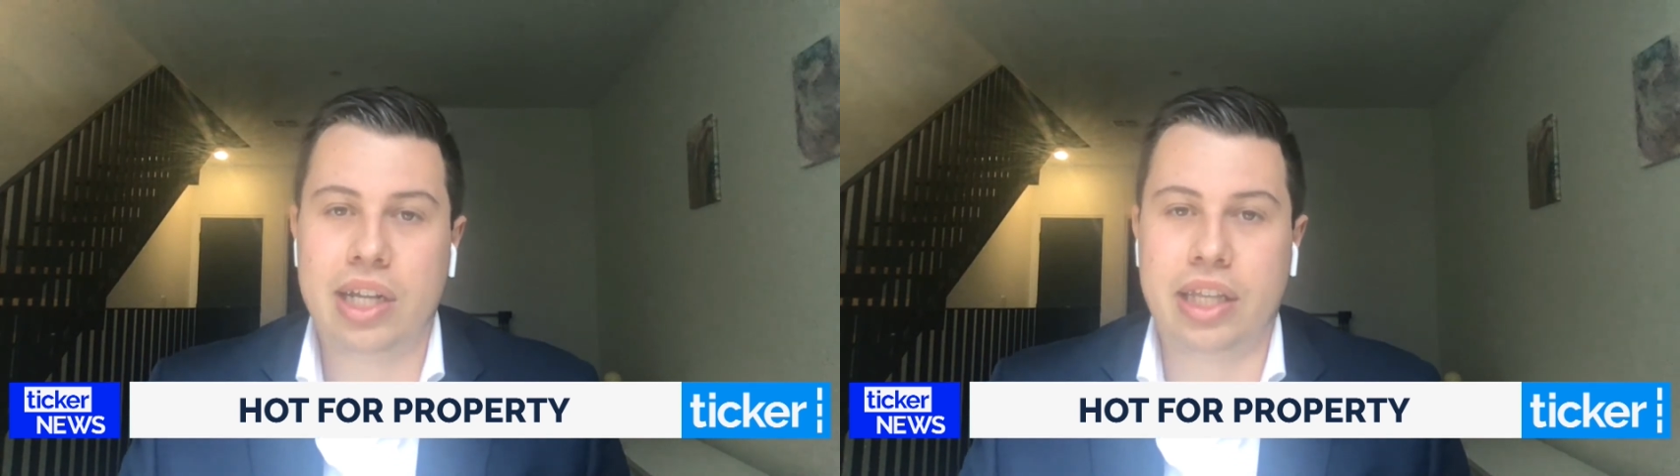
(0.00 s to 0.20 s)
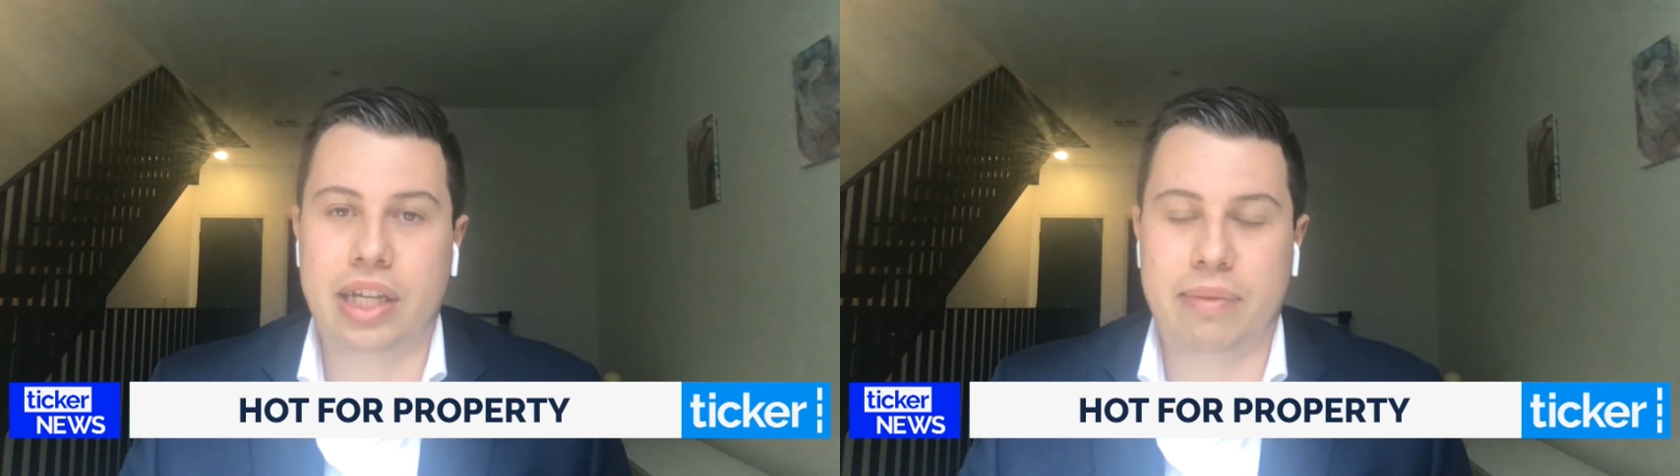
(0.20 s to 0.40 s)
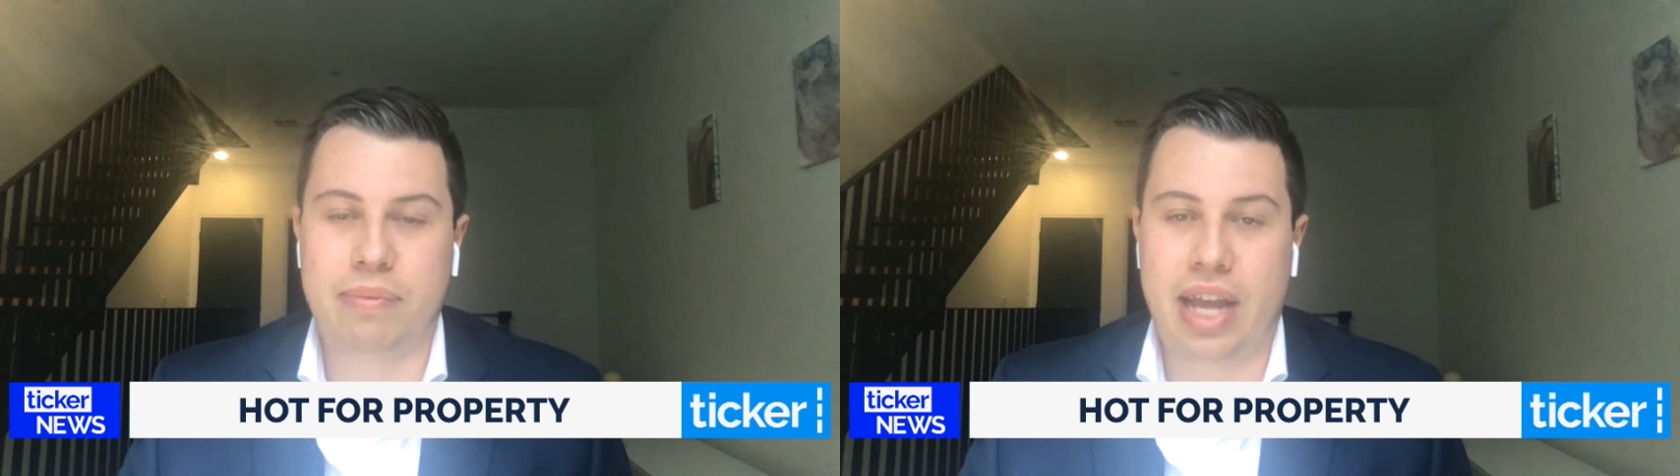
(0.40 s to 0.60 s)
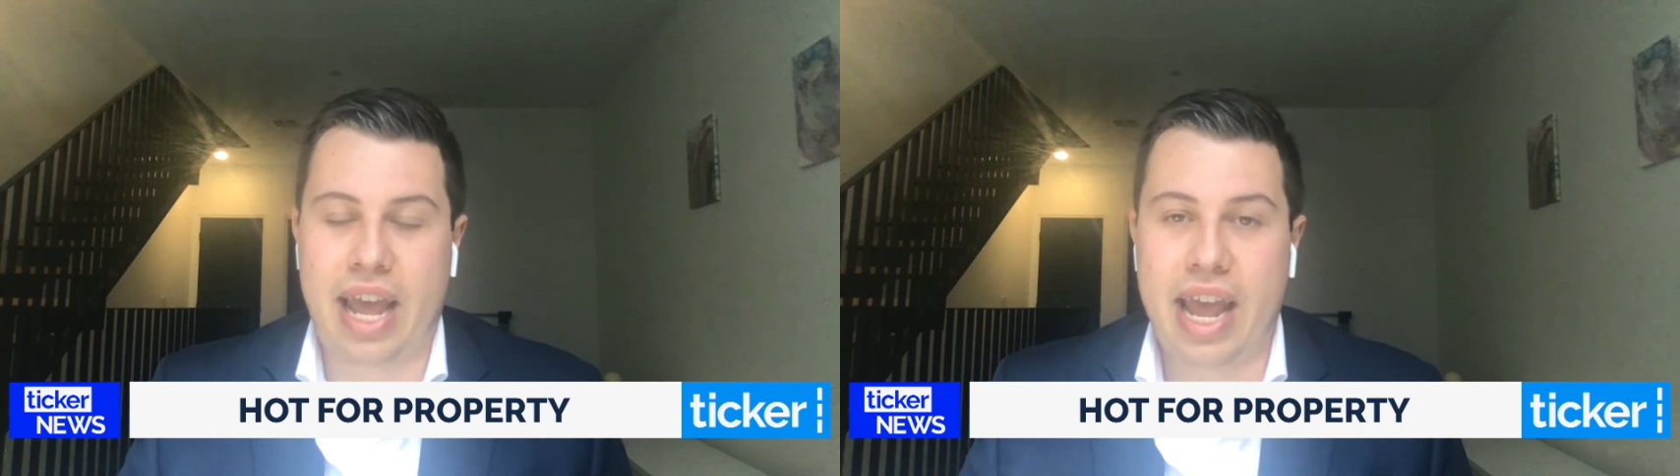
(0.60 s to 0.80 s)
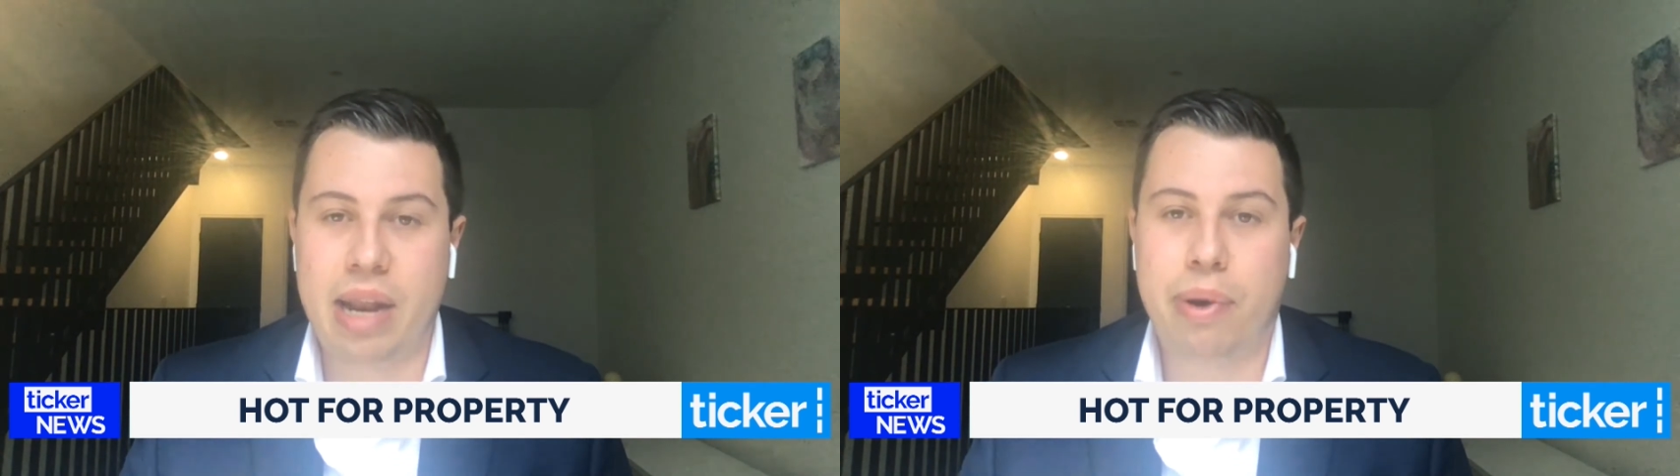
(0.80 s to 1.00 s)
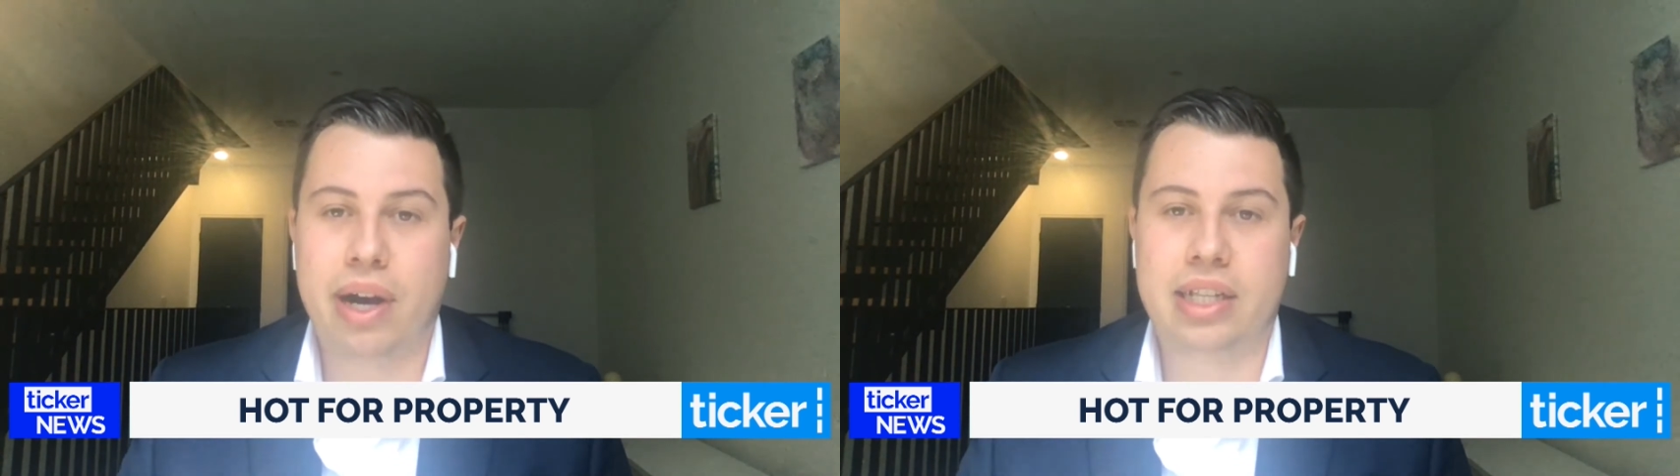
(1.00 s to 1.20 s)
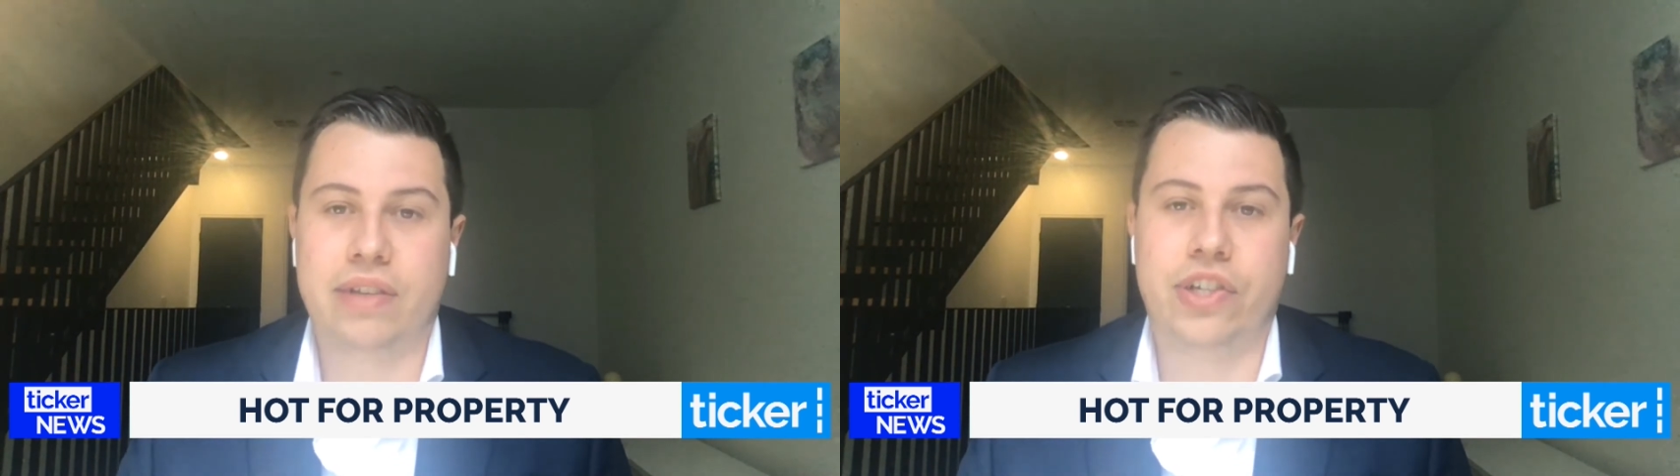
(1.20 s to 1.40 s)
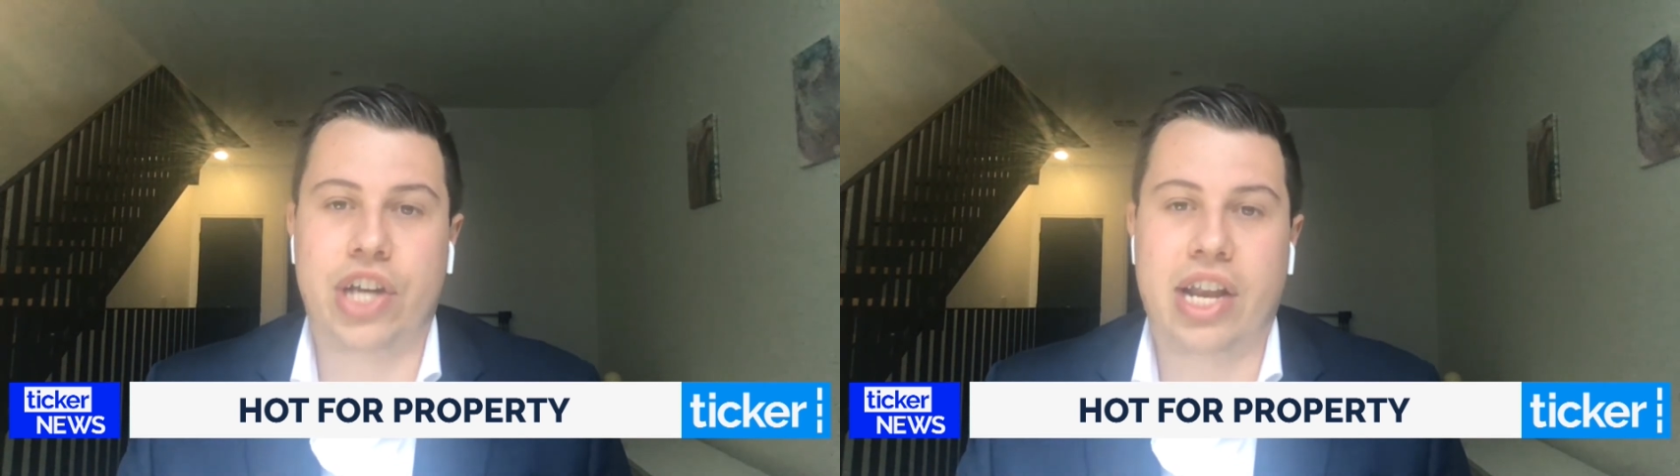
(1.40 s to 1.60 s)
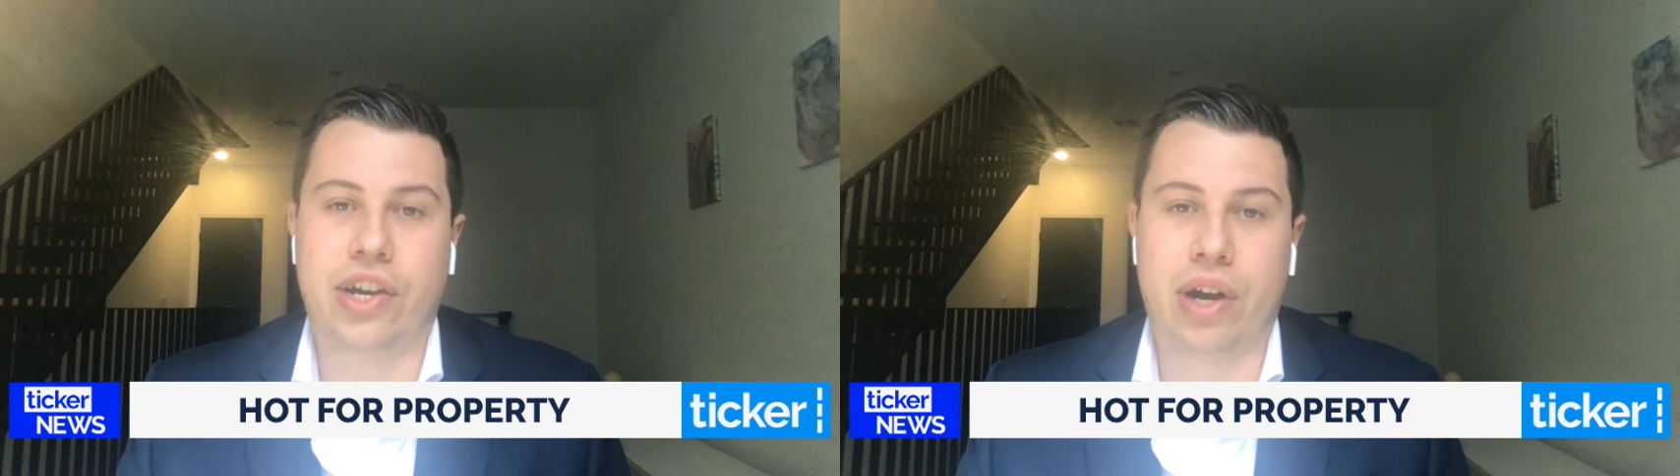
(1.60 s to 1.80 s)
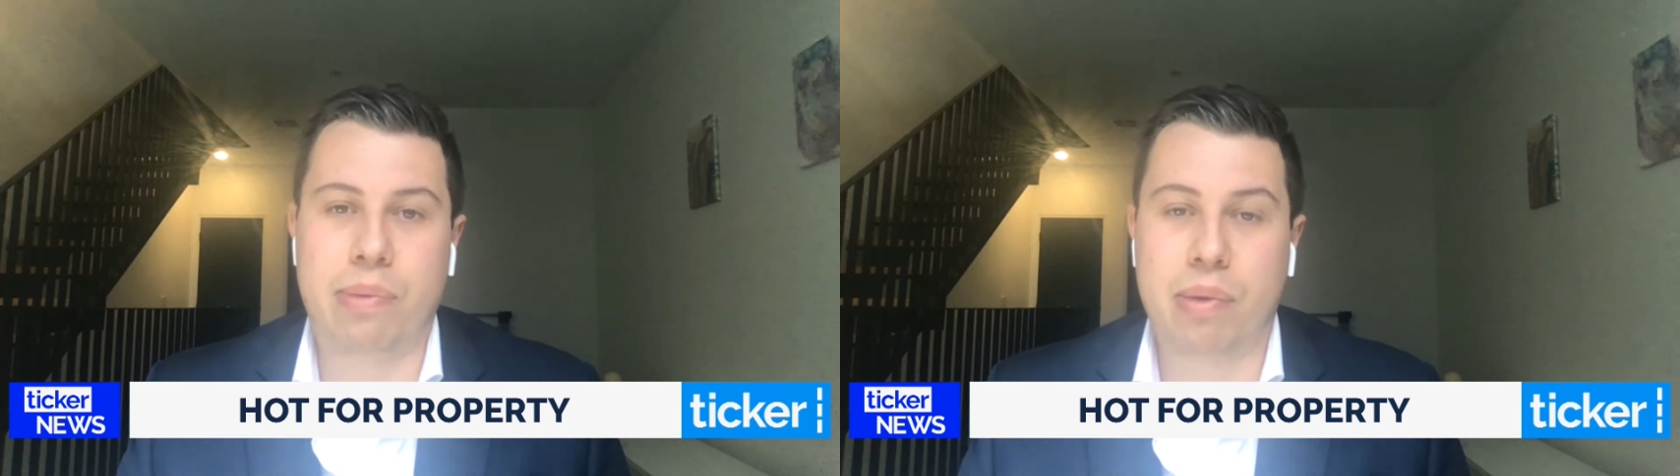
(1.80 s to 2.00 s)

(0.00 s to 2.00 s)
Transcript: the end parts of January,